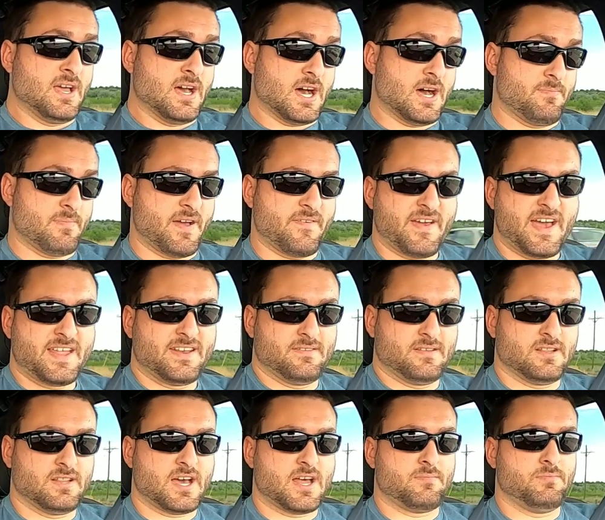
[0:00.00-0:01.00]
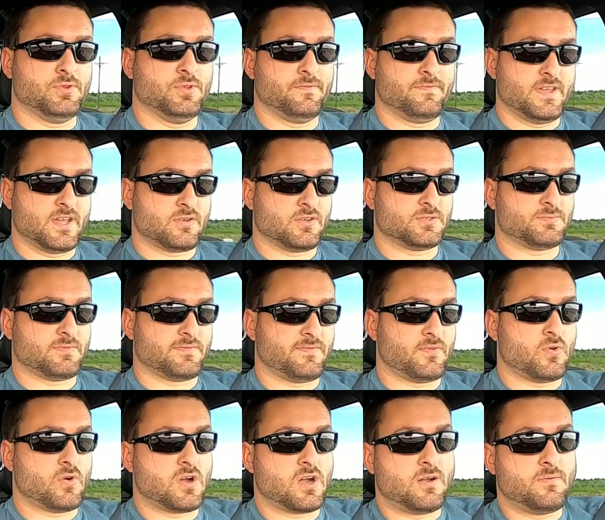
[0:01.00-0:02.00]
I've had a lot of blue vehicles
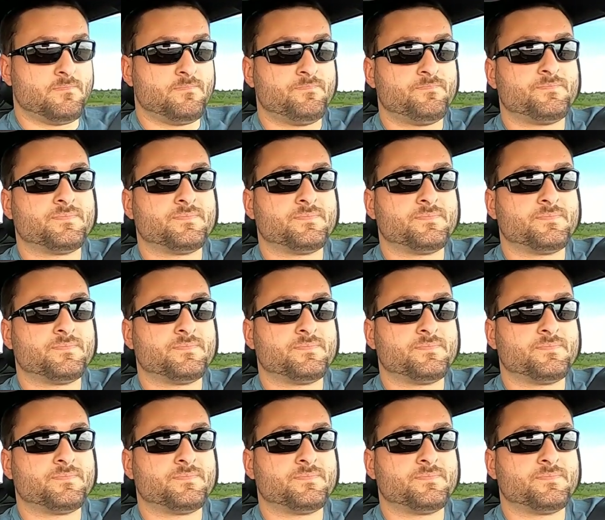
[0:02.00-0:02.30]
before.